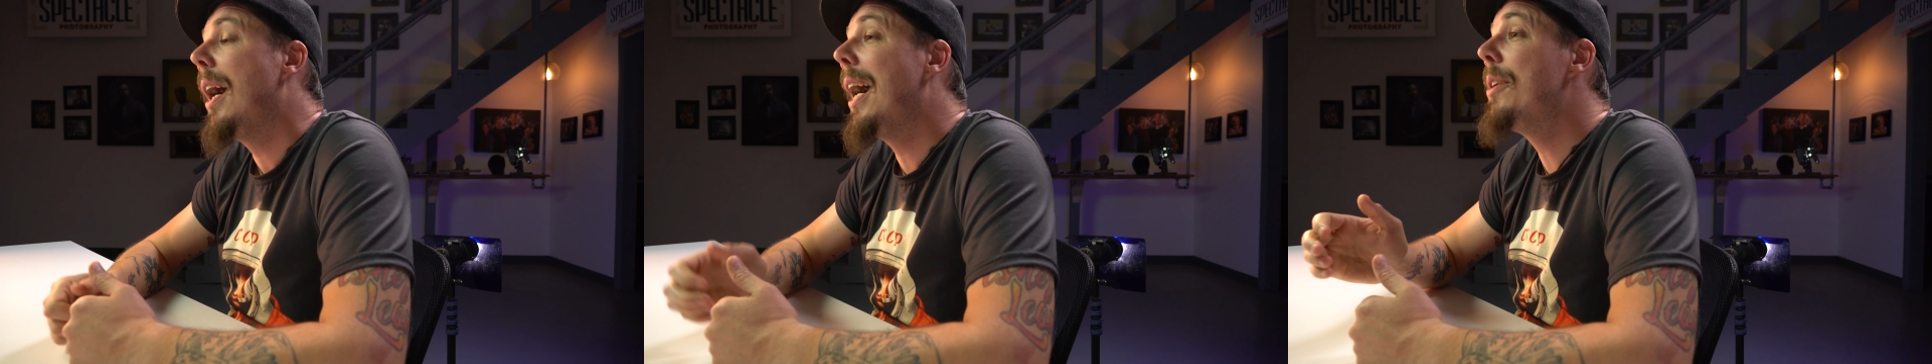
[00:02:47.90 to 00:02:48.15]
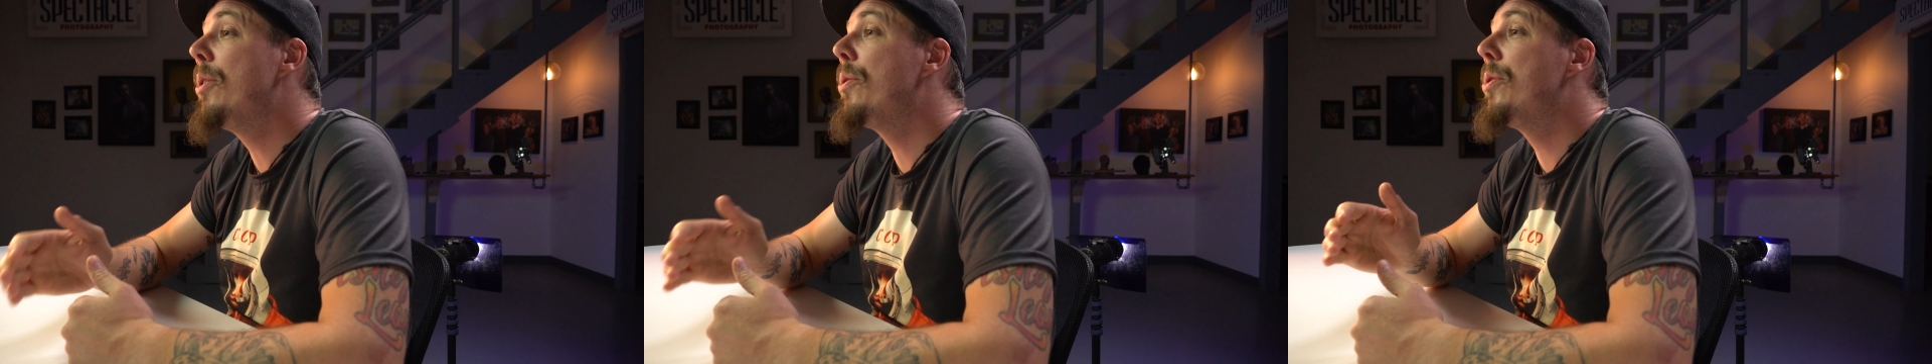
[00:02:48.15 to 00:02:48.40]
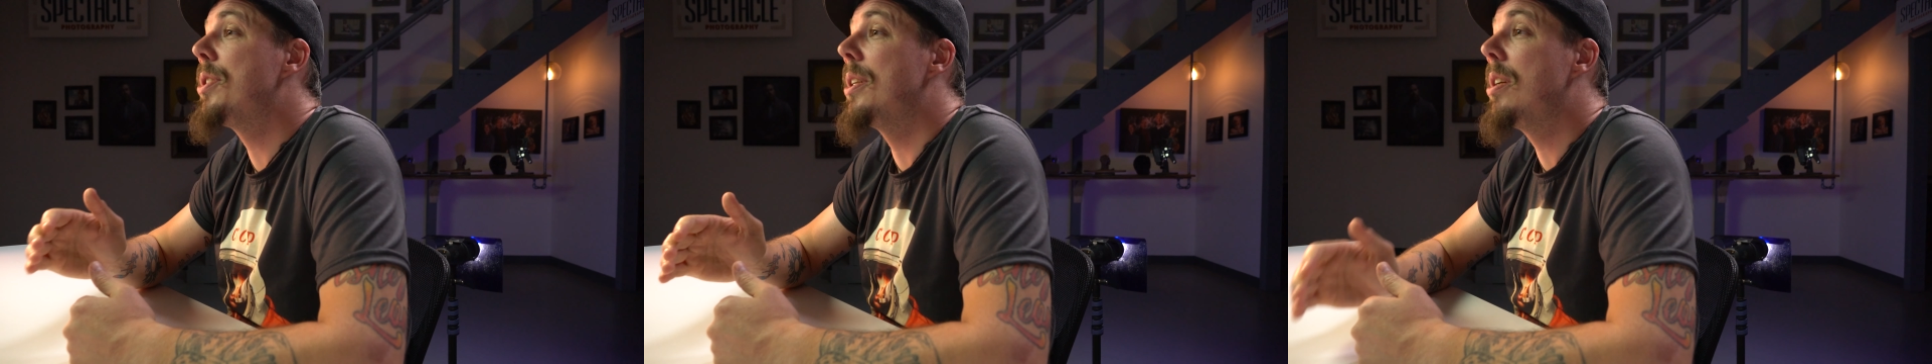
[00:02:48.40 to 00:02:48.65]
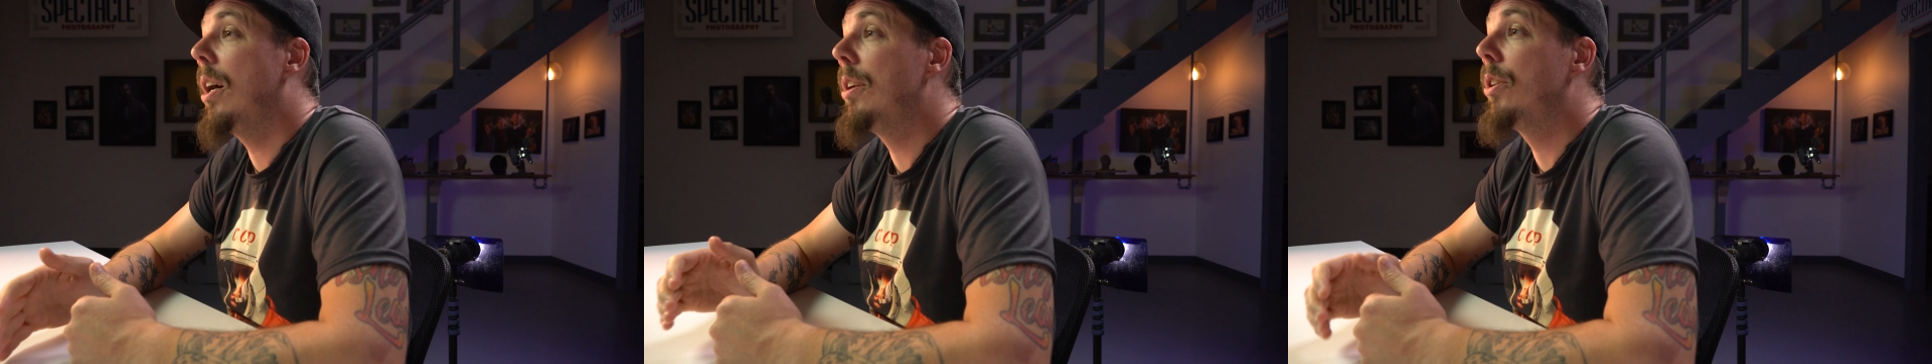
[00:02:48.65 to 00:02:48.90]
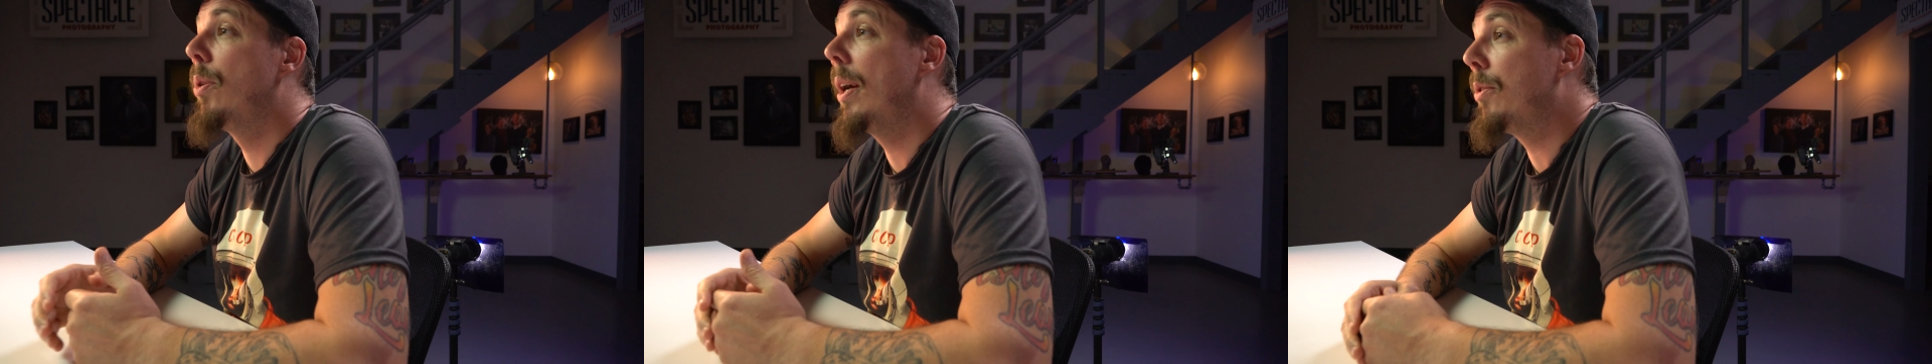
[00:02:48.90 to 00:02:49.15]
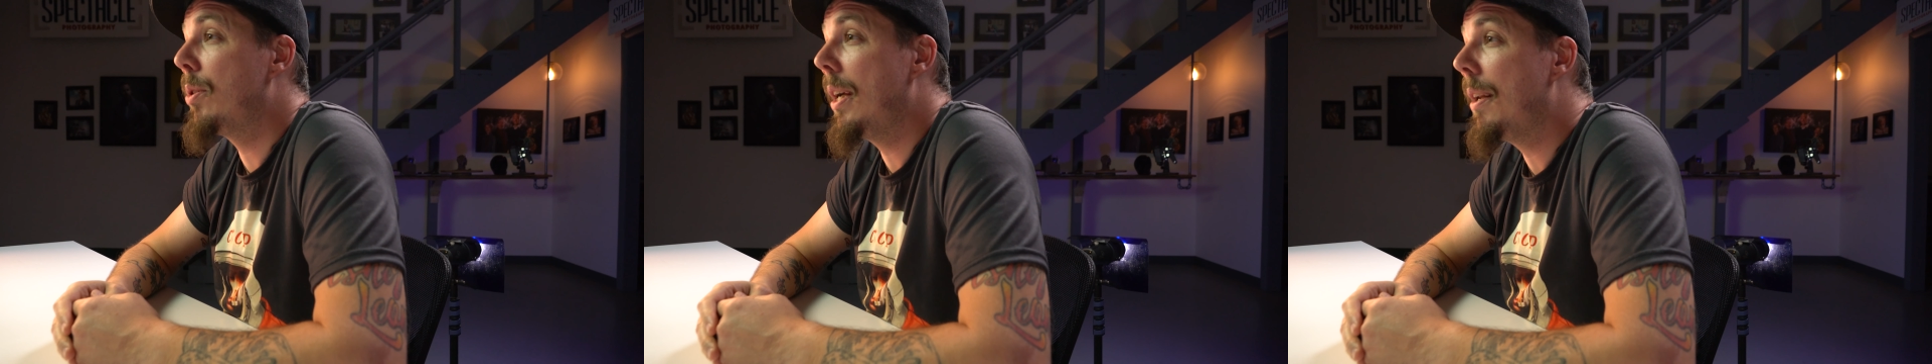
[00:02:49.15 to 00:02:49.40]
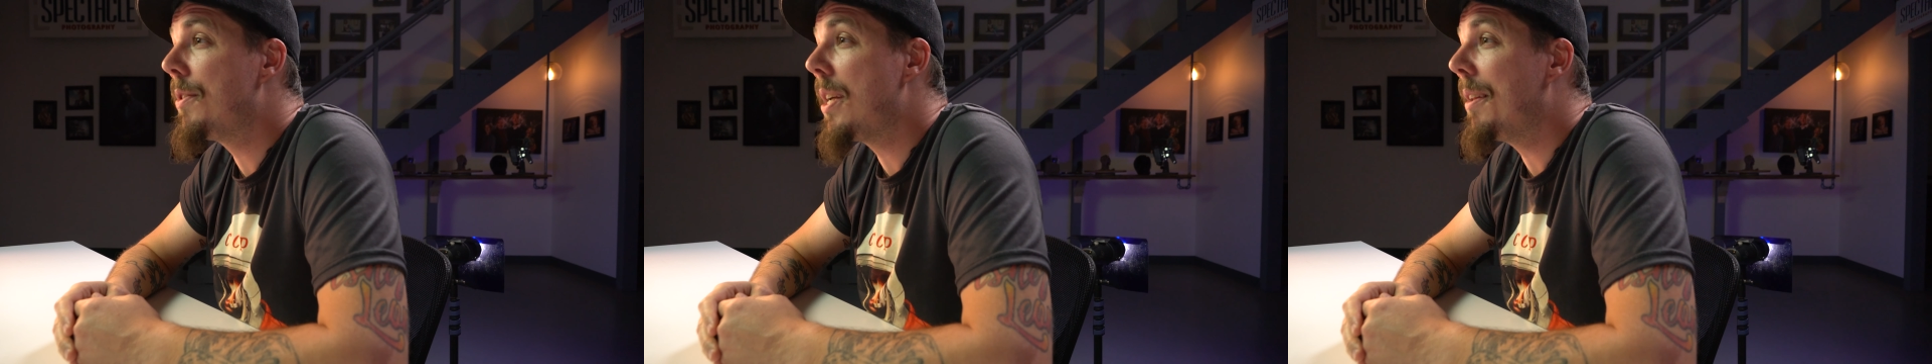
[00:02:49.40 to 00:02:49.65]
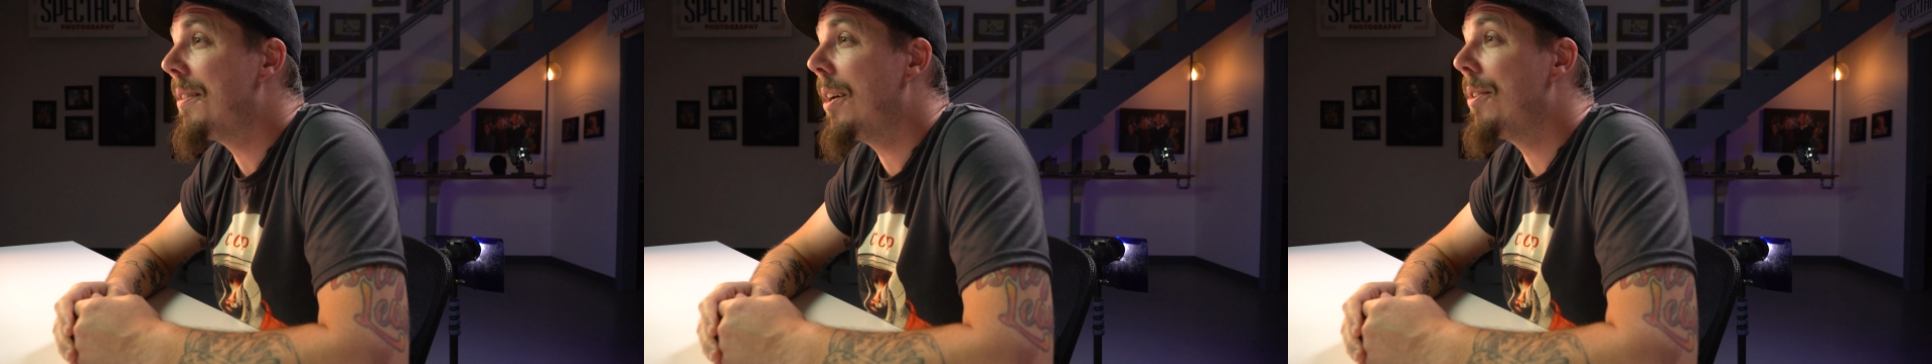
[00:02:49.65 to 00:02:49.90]
I know there's a ton of great creatives
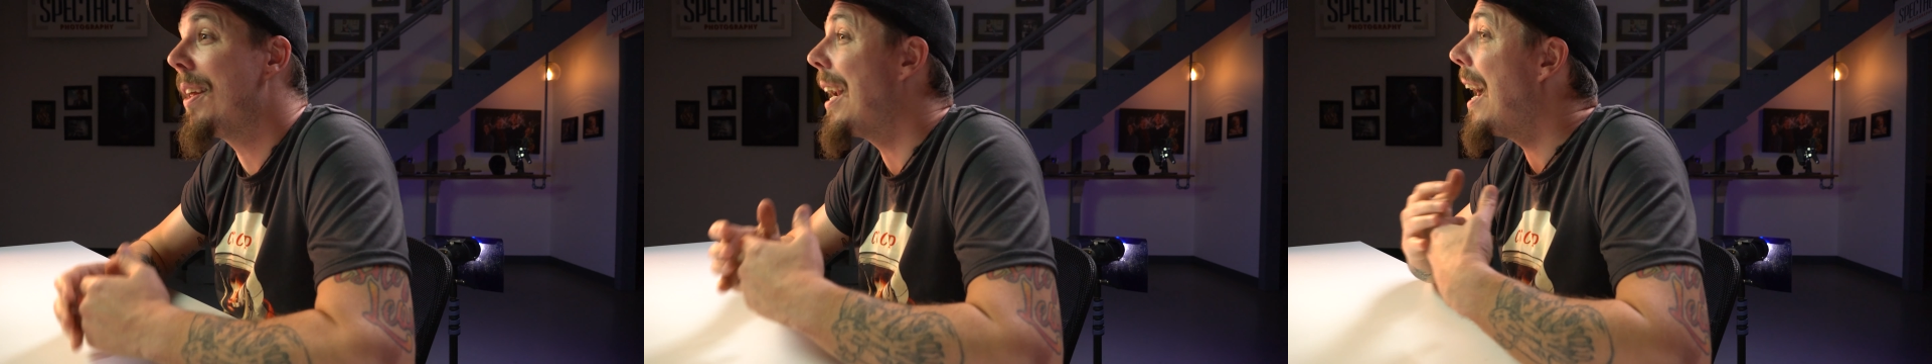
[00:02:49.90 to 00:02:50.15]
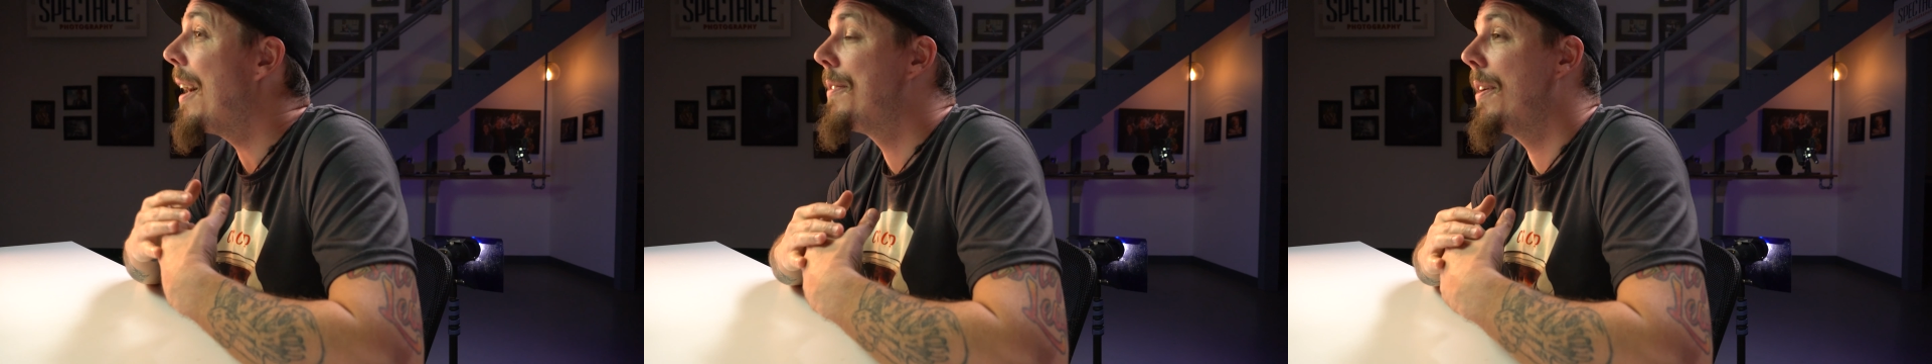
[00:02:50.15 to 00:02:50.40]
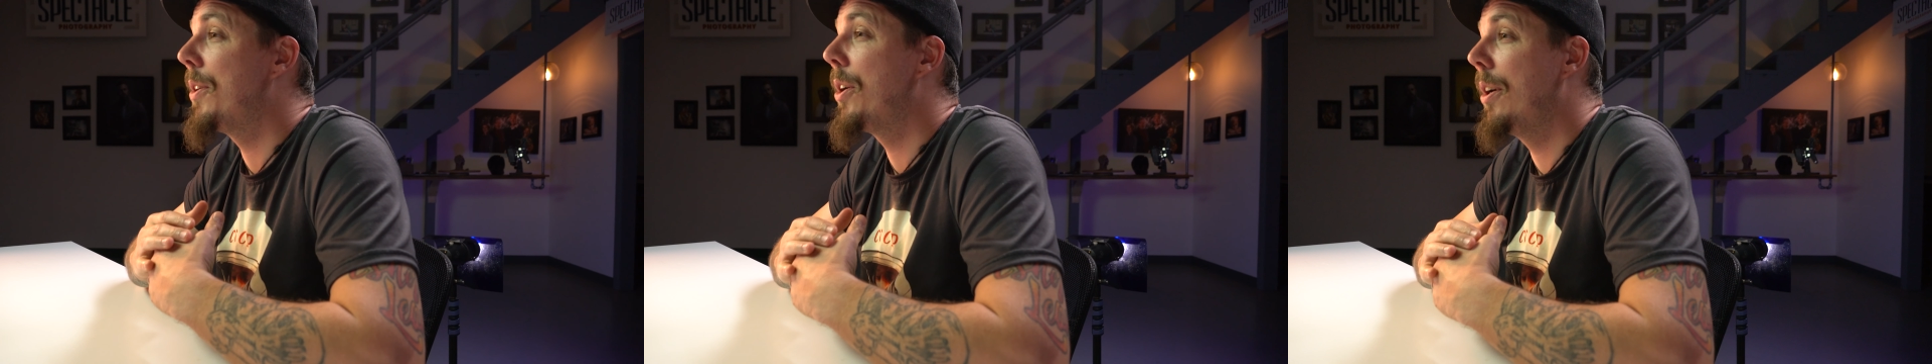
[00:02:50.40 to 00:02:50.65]
out there that I've never